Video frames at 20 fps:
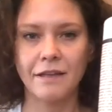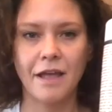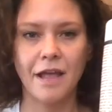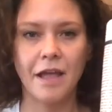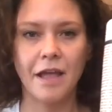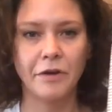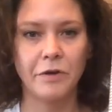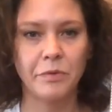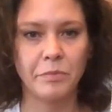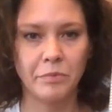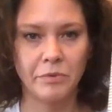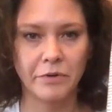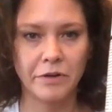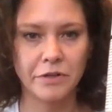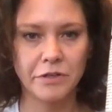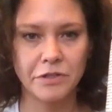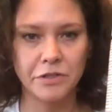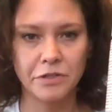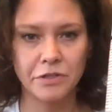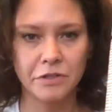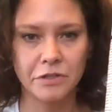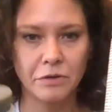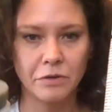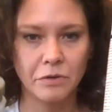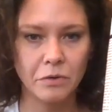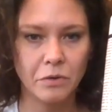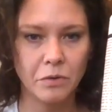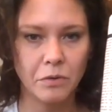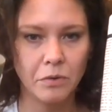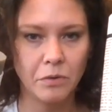and a brush
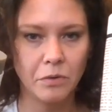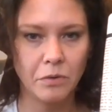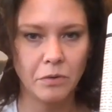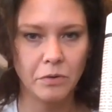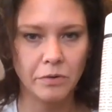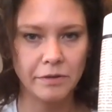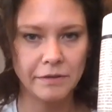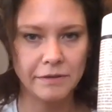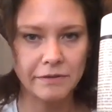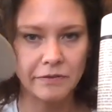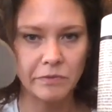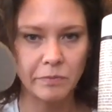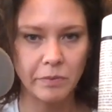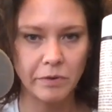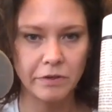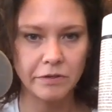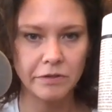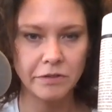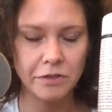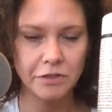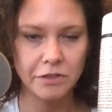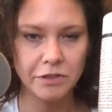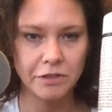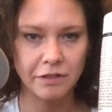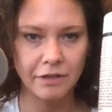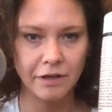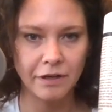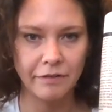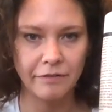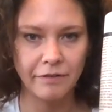or a sponge.
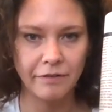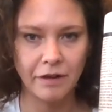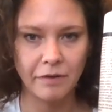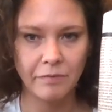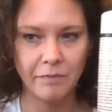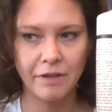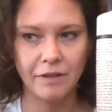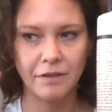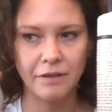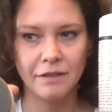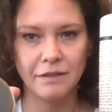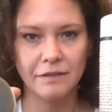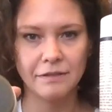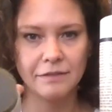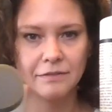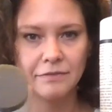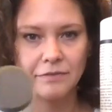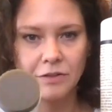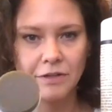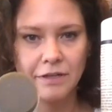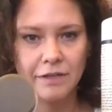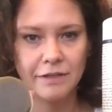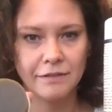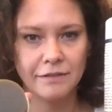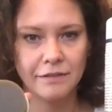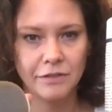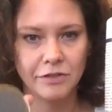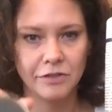I recommend this for easy